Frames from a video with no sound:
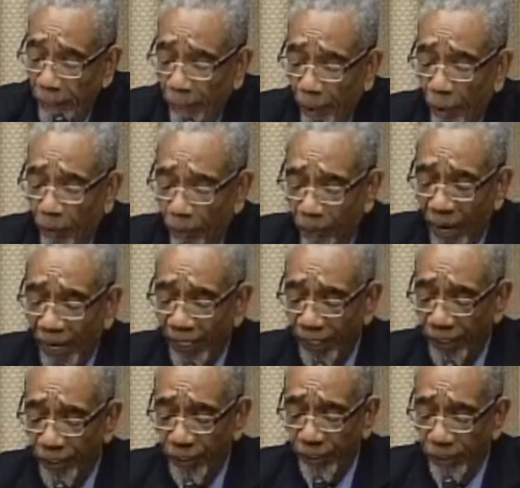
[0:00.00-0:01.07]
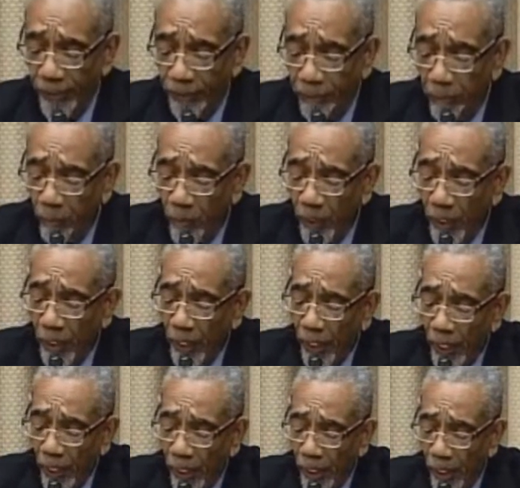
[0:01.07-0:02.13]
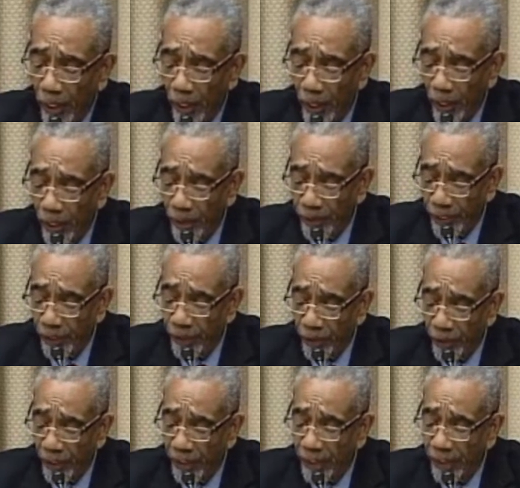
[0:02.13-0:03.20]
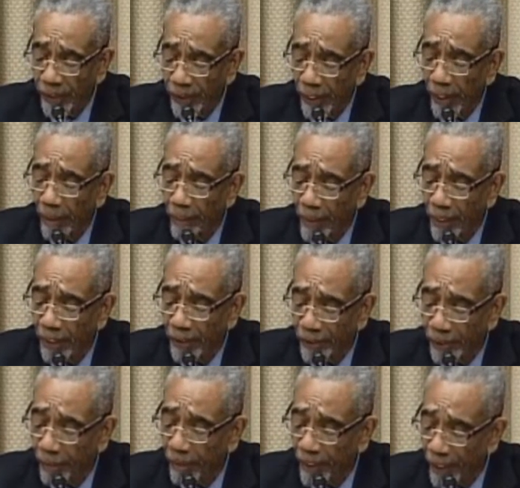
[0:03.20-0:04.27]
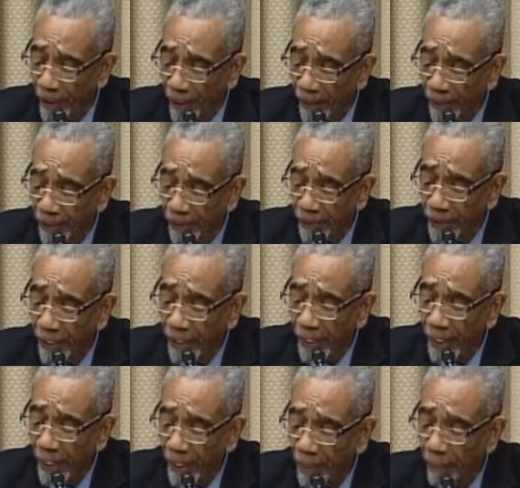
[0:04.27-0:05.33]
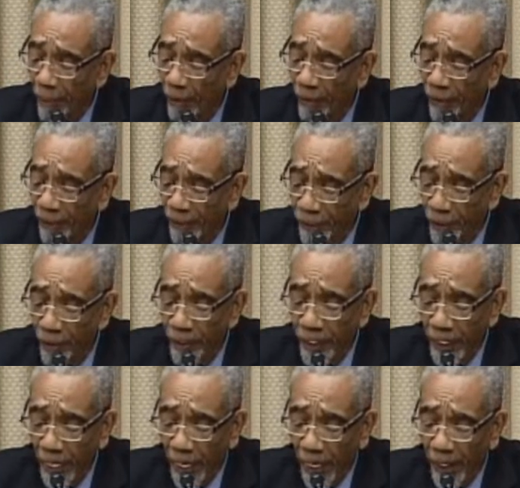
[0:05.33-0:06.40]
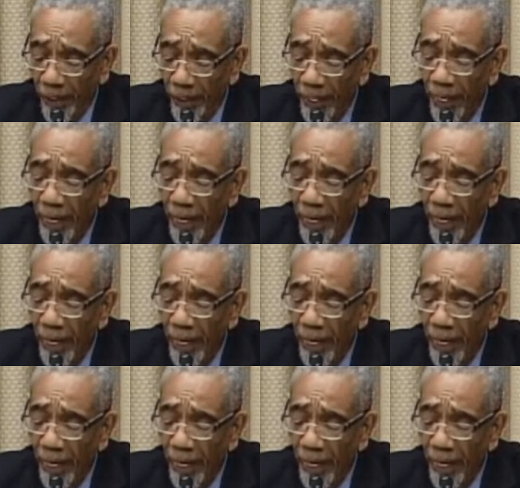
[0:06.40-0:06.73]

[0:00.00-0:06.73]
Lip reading: both packages. Additionally, there are many similarities in both the QER